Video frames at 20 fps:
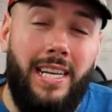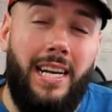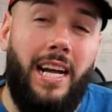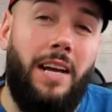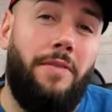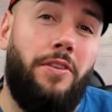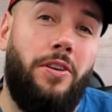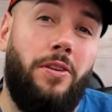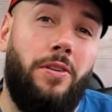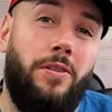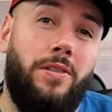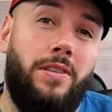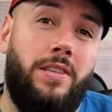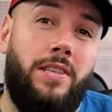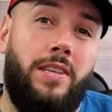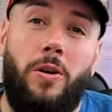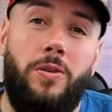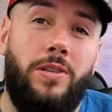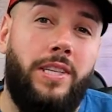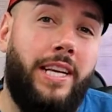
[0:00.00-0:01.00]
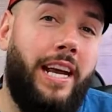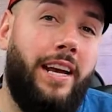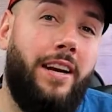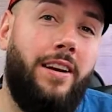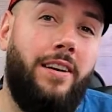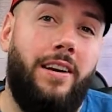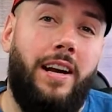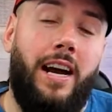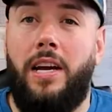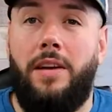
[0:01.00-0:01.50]
and I've used
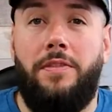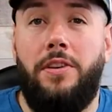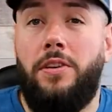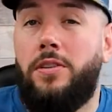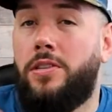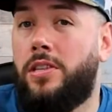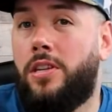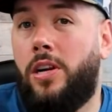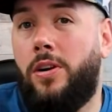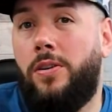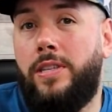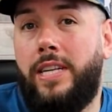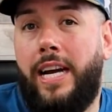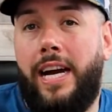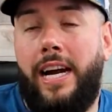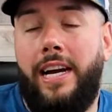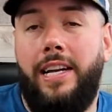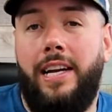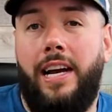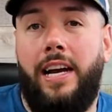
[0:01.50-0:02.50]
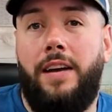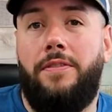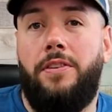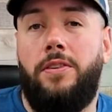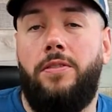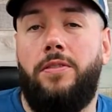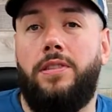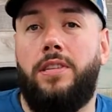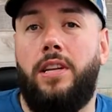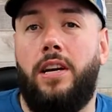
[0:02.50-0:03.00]
HostGator, I've used GoDaddy, I've
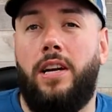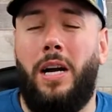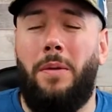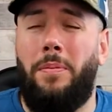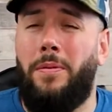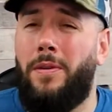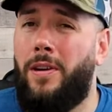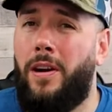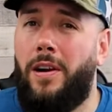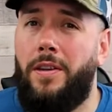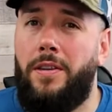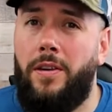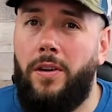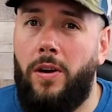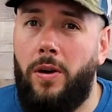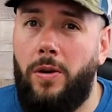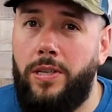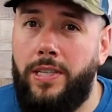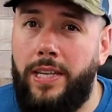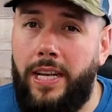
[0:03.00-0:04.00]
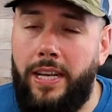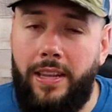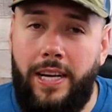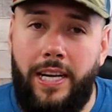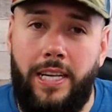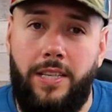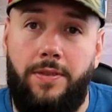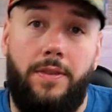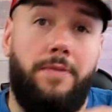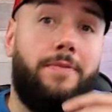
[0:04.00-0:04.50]
used a couple of other hosting
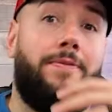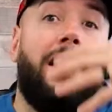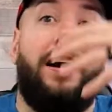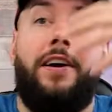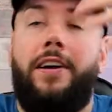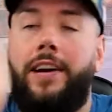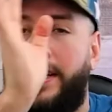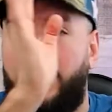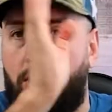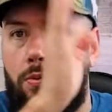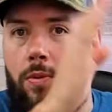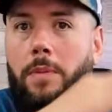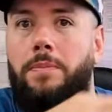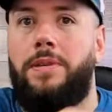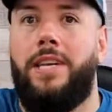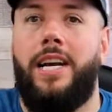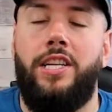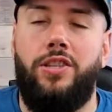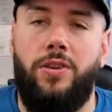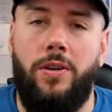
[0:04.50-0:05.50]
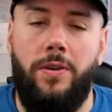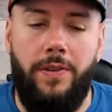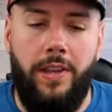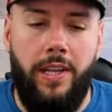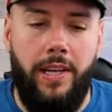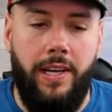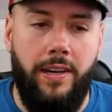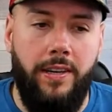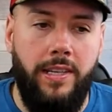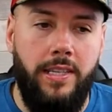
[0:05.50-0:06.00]
things for various websites over
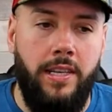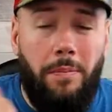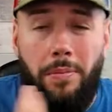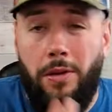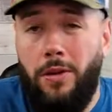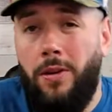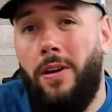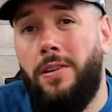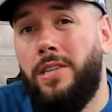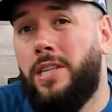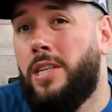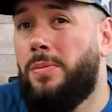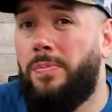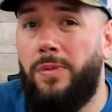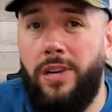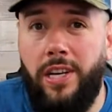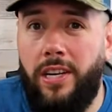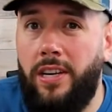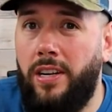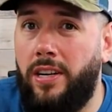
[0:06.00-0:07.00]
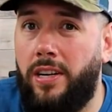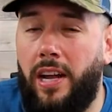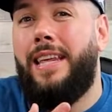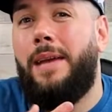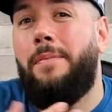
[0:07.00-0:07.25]
the years. Bluehost is pretty good.